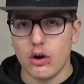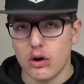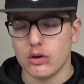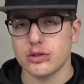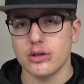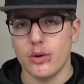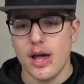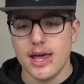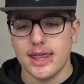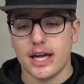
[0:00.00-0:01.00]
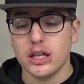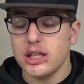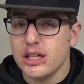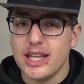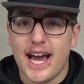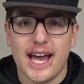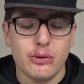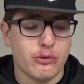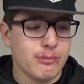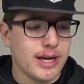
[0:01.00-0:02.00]
all. So they clearly had
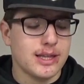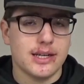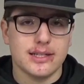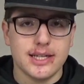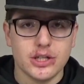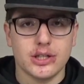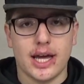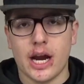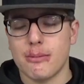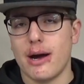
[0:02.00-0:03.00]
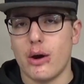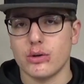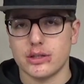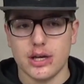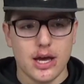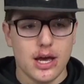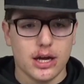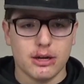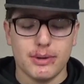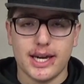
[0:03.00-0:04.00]
to have made the decision that AirPower's
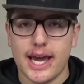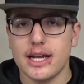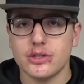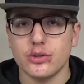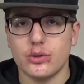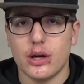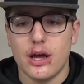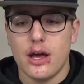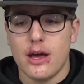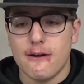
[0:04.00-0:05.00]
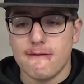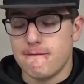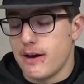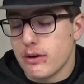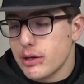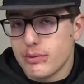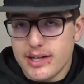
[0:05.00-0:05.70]
going to be canceled very